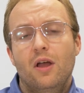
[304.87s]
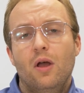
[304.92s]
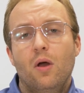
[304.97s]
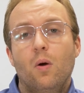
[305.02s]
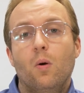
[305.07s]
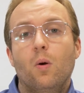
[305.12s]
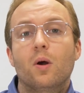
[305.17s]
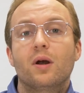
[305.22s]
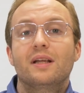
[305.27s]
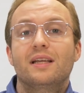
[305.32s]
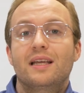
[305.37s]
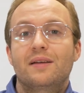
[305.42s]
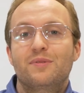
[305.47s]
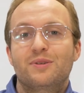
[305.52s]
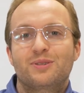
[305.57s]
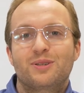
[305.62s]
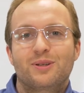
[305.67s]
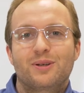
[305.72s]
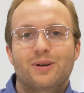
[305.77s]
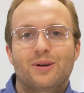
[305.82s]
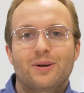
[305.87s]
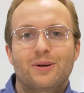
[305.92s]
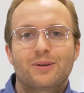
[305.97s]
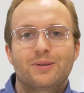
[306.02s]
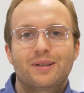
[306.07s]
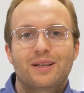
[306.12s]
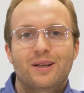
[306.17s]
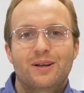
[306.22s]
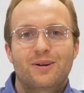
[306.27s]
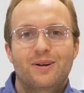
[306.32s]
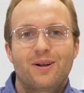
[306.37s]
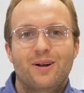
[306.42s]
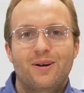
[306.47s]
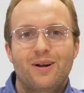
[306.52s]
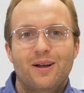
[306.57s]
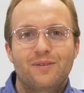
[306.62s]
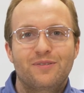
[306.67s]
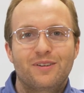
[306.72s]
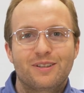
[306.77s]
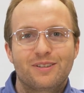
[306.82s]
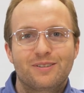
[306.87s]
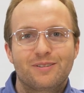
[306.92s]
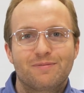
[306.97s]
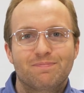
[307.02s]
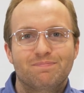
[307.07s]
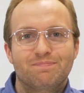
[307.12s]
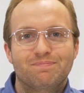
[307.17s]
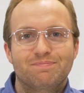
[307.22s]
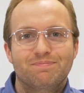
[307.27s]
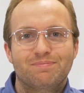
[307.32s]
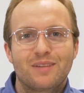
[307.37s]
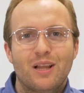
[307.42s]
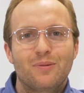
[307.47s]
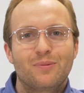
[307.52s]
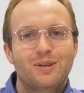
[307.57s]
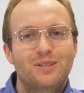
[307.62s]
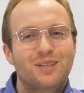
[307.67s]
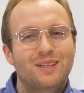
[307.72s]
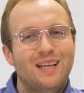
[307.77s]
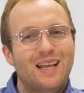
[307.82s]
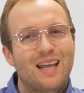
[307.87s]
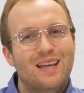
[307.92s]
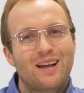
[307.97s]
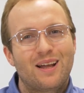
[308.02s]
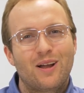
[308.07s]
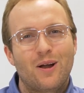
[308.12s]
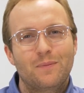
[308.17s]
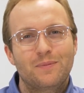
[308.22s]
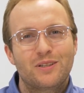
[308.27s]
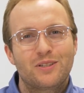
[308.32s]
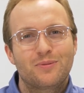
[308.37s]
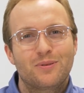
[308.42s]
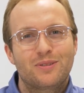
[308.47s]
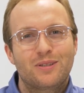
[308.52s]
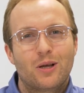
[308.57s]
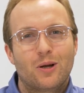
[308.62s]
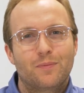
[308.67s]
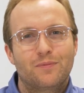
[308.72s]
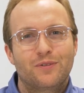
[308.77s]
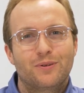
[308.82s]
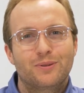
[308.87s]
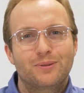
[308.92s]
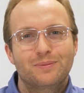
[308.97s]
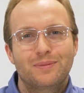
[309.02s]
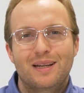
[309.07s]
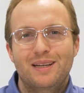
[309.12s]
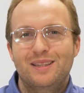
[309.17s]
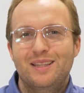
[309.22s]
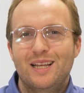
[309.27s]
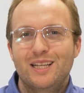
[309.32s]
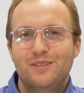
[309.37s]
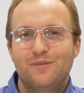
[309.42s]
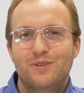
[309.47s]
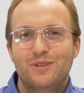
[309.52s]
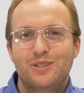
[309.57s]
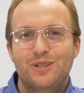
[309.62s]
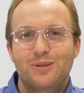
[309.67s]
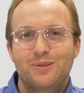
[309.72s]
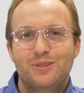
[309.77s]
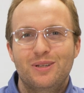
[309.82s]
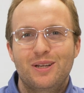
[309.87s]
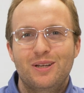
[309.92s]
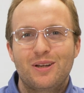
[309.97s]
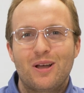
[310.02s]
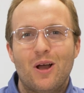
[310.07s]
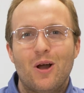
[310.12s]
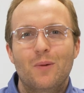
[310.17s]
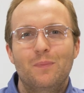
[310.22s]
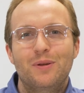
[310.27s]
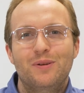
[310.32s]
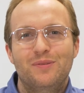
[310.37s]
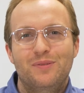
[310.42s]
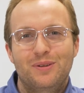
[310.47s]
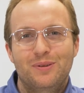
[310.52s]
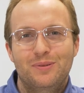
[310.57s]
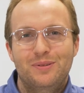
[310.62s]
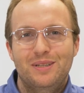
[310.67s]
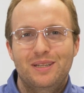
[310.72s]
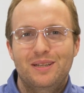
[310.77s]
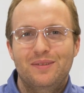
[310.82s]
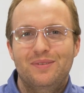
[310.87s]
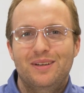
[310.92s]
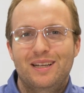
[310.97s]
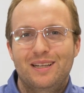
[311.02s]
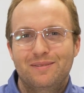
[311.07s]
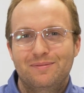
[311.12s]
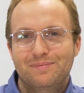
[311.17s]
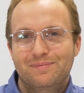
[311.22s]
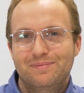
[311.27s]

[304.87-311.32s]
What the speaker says: or give us a call here in our office. Once again, I hope this was helpful, and thanks for choosing OpenView TV.